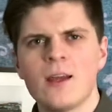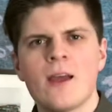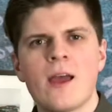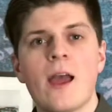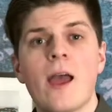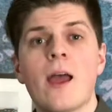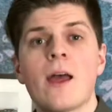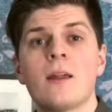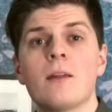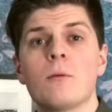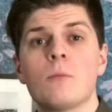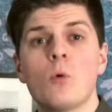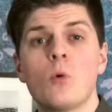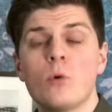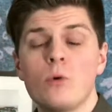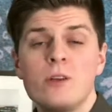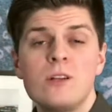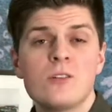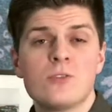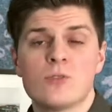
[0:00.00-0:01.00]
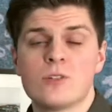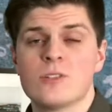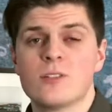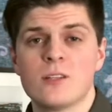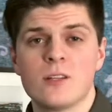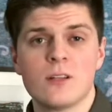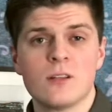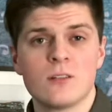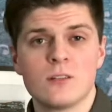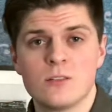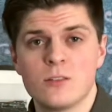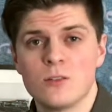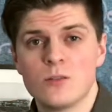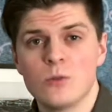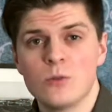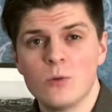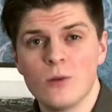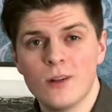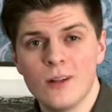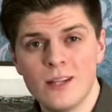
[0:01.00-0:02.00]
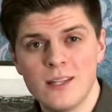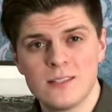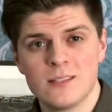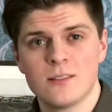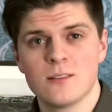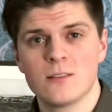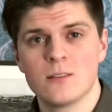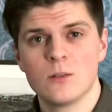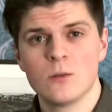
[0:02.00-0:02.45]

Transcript: and more interesting to listen to.